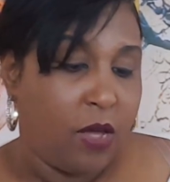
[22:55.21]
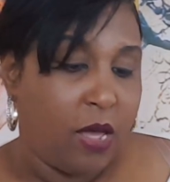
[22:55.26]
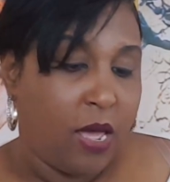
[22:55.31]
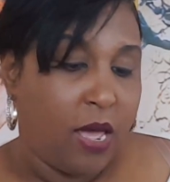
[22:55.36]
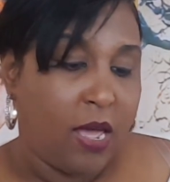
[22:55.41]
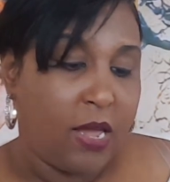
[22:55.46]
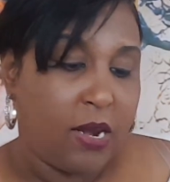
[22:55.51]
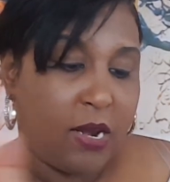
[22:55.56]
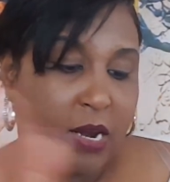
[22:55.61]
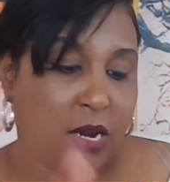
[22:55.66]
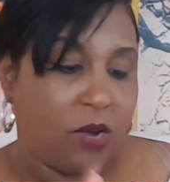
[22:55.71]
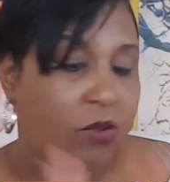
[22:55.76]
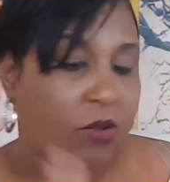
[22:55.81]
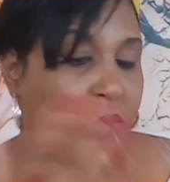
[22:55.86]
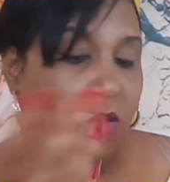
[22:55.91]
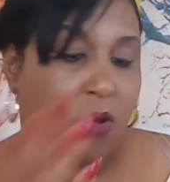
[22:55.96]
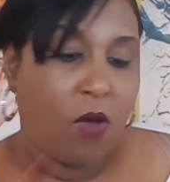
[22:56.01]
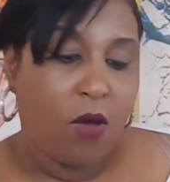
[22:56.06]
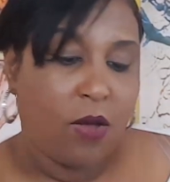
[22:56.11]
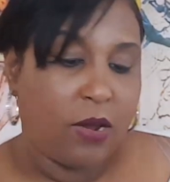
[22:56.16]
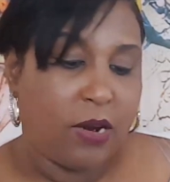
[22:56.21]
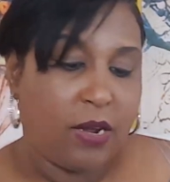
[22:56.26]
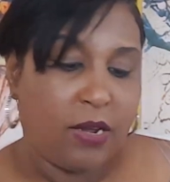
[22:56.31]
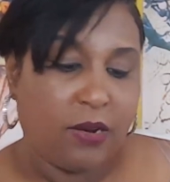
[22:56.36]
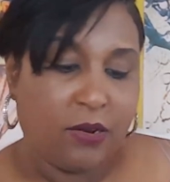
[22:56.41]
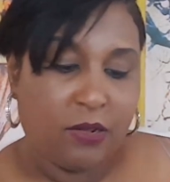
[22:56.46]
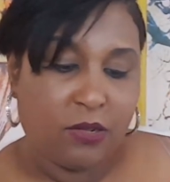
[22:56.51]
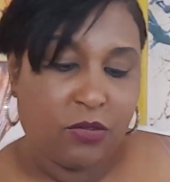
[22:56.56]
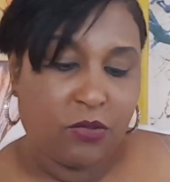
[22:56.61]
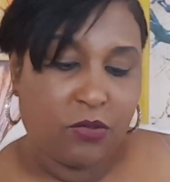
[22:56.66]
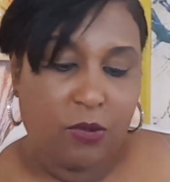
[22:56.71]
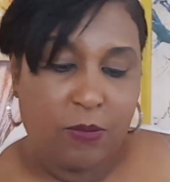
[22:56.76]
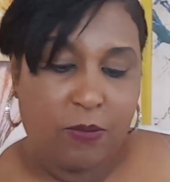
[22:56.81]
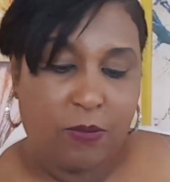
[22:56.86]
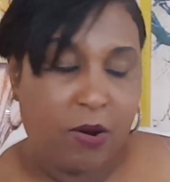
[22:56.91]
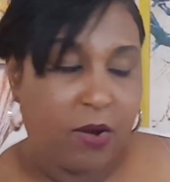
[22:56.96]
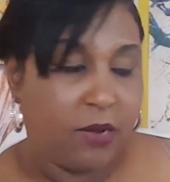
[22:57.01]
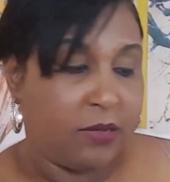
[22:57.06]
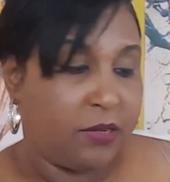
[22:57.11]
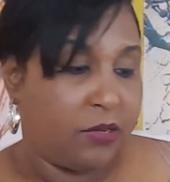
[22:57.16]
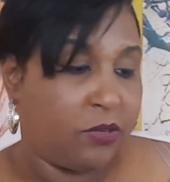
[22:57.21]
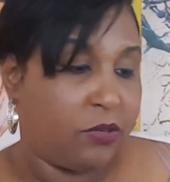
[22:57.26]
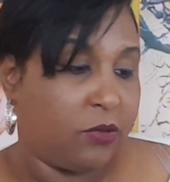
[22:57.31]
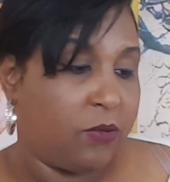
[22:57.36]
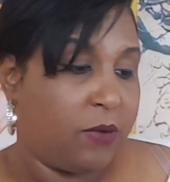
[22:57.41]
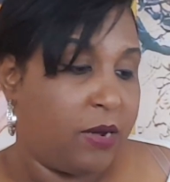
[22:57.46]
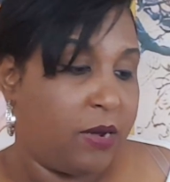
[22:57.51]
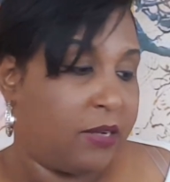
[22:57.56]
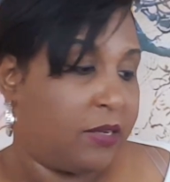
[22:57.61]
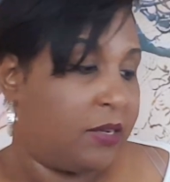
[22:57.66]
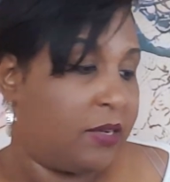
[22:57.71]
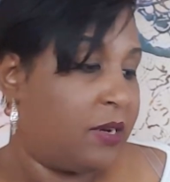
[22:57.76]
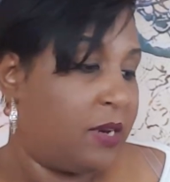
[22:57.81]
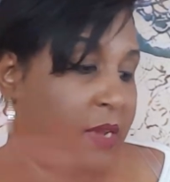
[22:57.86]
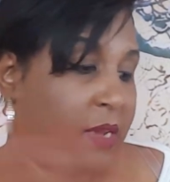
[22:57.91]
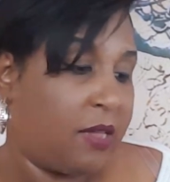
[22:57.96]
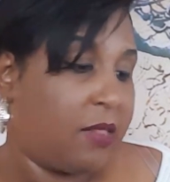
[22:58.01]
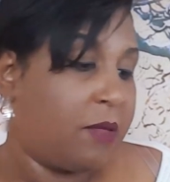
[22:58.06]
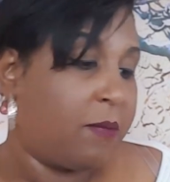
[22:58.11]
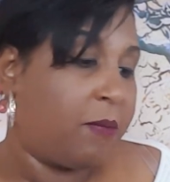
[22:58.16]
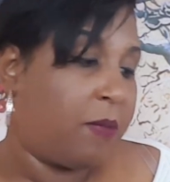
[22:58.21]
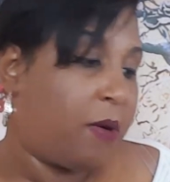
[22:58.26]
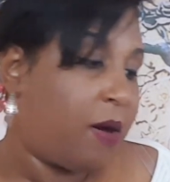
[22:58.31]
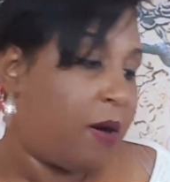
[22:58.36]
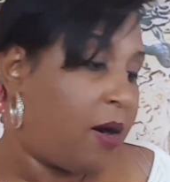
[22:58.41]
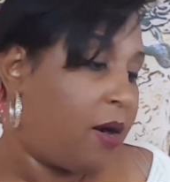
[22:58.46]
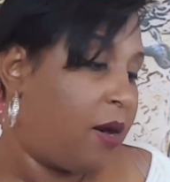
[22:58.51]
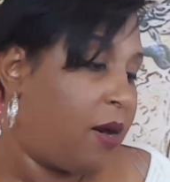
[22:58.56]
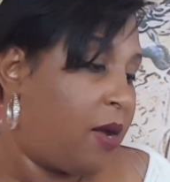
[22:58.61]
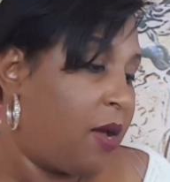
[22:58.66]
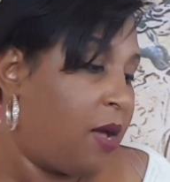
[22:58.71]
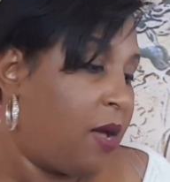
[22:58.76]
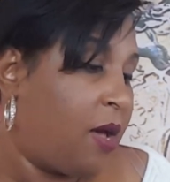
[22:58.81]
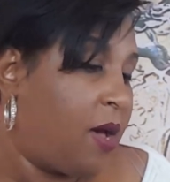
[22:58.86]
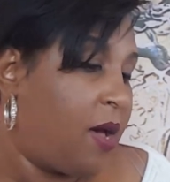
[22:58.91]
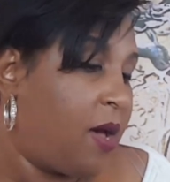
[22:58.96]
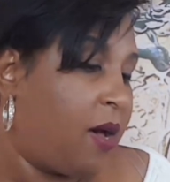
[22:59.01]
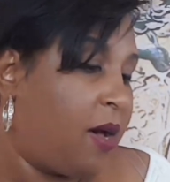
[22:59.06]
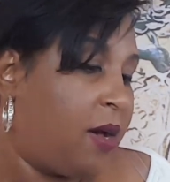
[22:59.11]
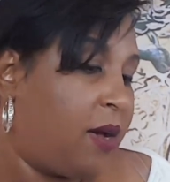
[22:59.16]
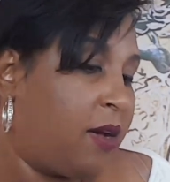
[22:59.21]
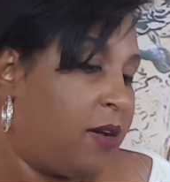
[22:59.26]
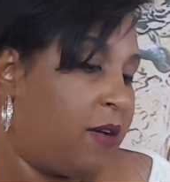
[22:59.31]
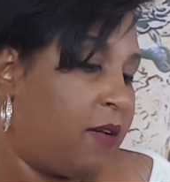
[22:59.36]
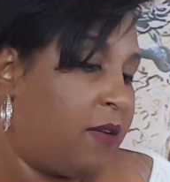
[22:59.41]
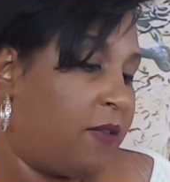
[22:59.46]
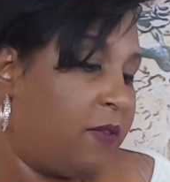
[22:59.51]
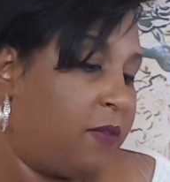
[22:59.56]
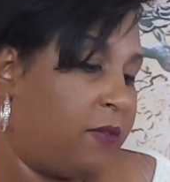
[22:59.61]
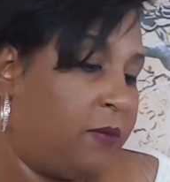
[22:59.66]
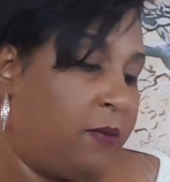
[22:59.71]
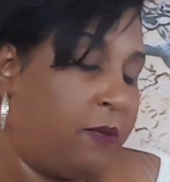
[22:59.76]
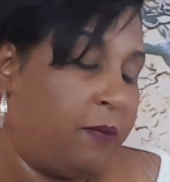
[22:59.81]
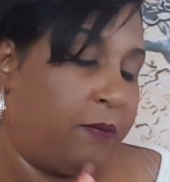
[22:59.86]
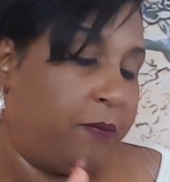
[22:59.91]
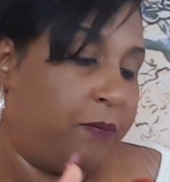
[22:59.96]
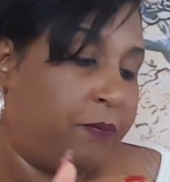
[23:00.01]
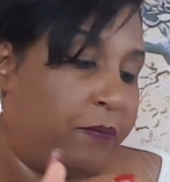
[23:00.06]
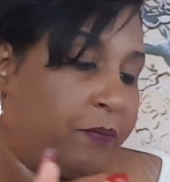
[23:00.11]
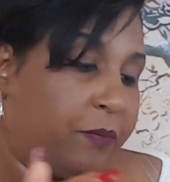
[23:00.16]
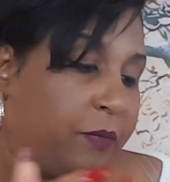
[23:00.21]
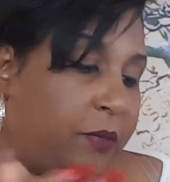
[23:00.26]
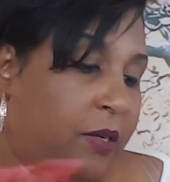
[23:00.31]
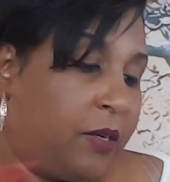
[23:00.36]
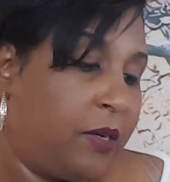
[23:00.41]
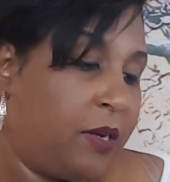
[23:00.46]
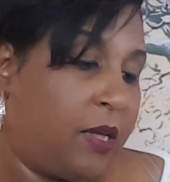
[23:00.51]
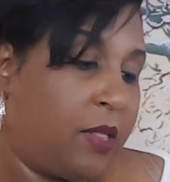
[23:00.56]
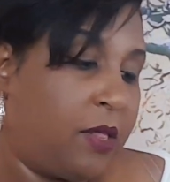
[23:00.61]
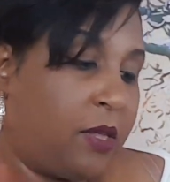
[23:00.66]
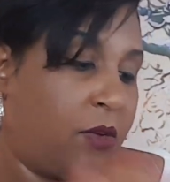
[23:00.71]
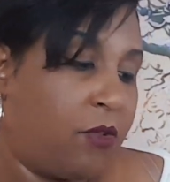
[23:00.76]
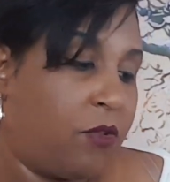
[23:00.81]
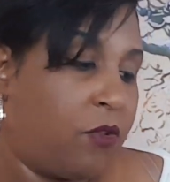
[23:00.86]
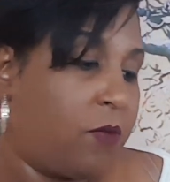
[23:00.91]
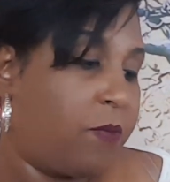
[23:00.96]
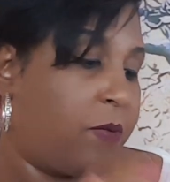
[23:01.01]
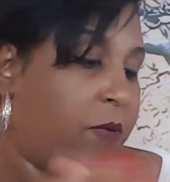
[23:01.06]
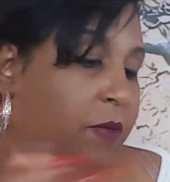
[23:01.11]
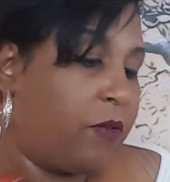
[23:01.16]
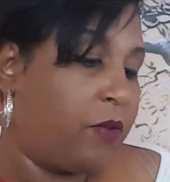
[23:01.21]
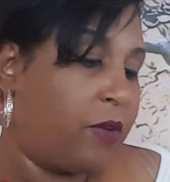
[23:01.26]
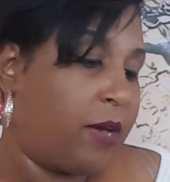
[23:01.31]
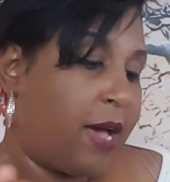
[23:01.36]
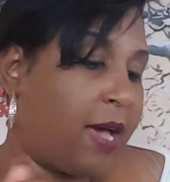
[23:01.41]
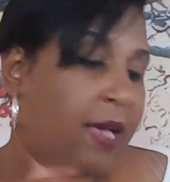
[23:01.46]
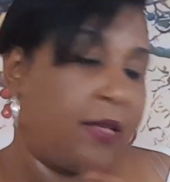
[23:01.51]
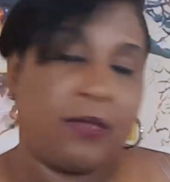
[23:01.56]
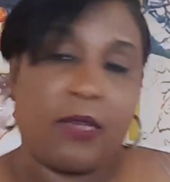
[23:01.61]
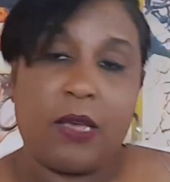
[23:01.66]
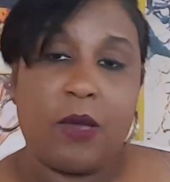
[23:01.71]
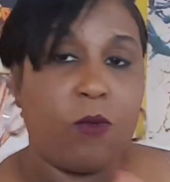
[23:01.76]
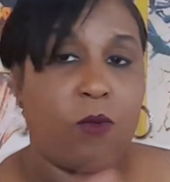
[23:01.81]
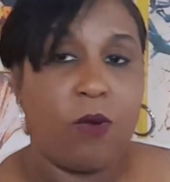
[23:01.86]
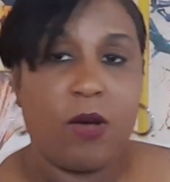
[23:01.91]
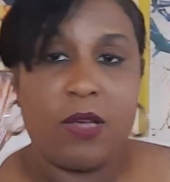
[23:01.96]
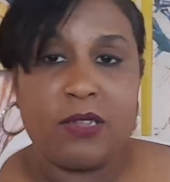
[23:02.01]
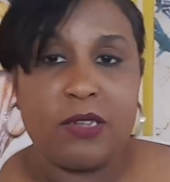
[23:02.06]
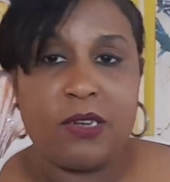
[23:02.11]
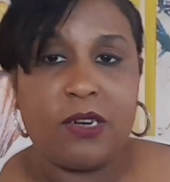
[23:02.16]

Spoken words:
And they're no longer in this three-party situation. The other part of another group of you guys, it wasn't a